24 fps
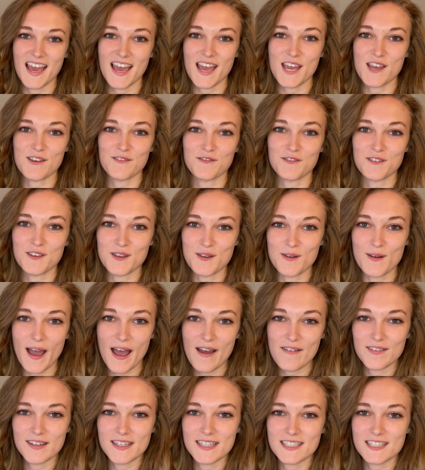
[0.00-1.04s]
If you
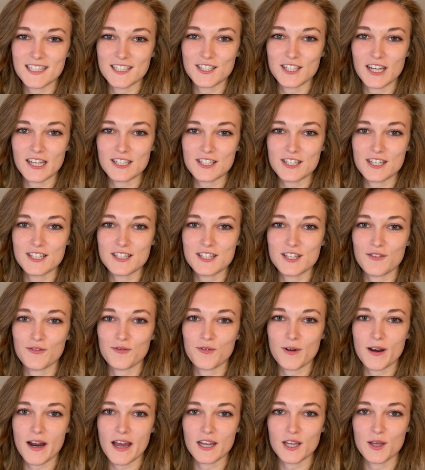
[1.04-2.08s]
have any suggestions of
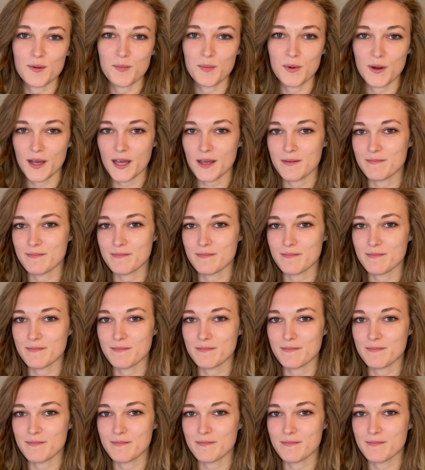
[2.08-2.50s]
what I could put